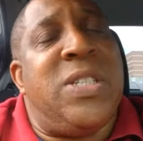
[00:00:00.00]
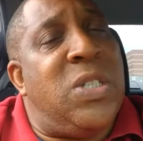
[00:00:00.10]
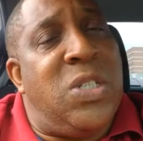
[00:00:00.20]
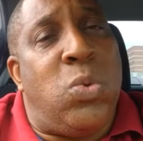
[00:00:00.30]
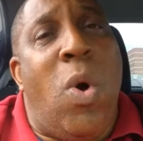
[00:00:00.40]

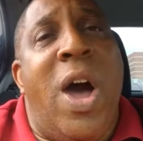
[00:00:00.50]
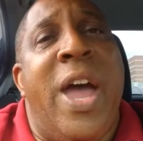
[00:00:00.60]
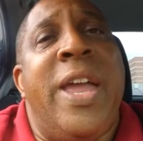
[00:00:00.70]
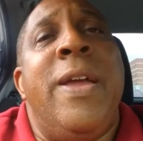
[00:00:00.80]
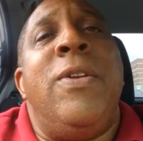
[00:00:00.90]
This is
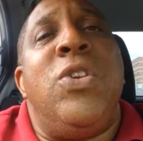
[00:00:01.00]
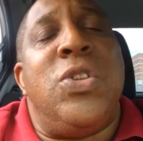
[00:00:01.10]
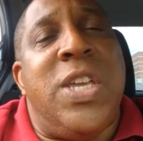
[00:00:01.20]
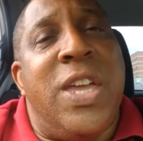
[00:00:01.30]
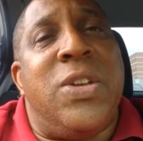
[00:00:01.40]
why you
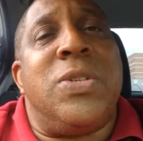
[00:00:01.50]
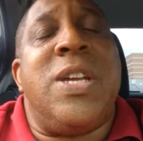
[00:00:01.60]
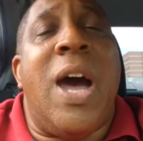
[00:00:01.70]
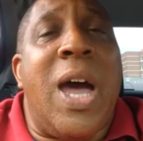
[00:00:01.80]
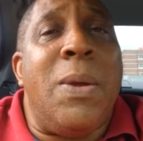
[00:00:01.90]
take your
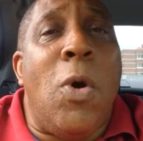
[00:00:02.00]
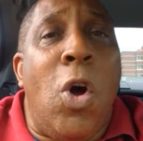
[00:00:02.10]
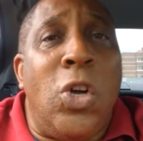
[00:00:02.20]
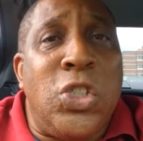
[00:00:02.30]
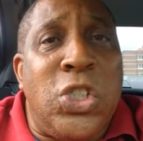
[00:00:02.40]
time
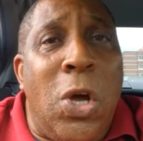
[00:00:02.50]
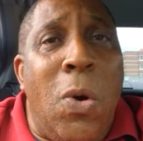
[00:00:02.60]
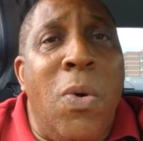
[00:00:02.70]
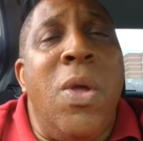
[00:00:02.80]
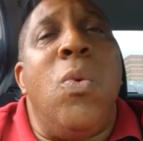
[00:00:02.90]

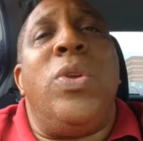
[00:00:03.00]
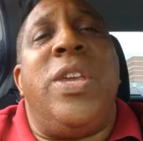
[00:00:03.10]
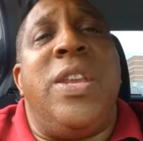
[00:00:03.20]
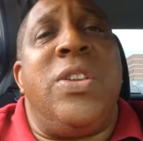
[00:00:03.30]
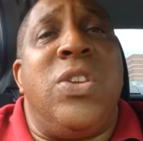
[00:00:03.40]
also
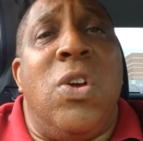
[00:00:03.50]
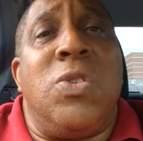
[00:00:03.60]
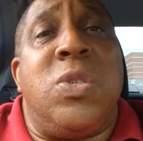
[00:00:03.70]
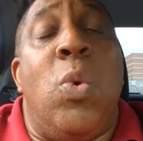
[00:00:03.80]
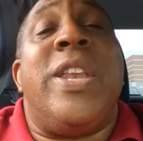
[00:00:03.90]
when getting to
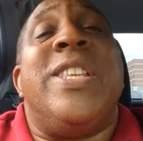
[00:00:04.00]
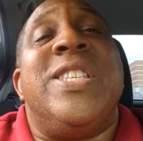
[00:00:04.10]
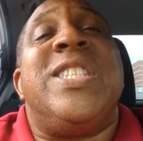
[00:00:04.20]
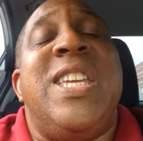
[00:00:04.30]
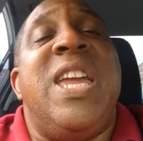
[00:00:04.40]
know someone
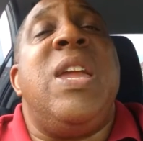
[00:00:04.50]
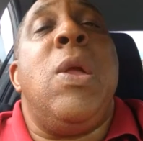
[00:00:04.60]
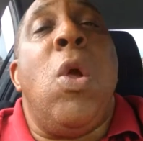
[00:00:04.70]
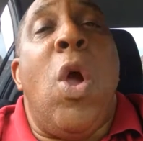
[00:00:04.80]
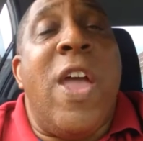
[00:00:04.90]
and
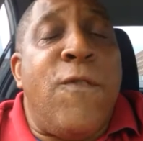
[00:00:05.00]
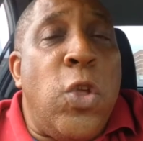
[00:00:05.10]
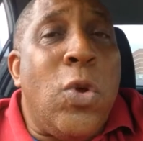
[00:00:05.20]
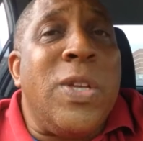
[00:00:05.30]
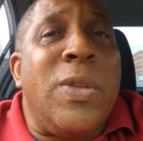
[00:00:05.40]
see if
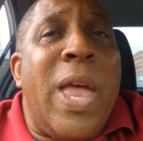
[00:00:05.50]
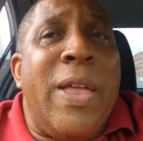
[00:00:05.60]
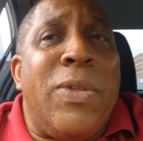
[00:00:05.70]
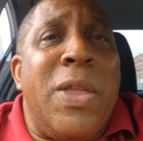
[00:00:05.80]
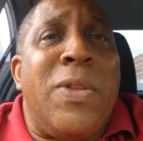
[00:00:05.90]
you can
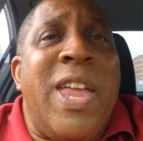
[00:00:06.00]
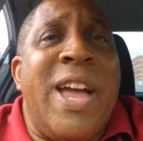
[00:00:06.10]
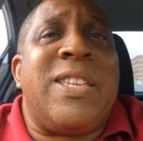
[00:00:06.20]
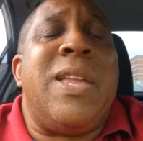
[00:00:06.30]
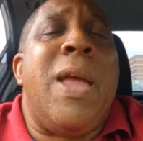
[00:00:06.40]

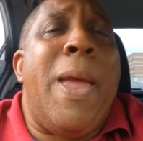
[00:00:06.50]
detect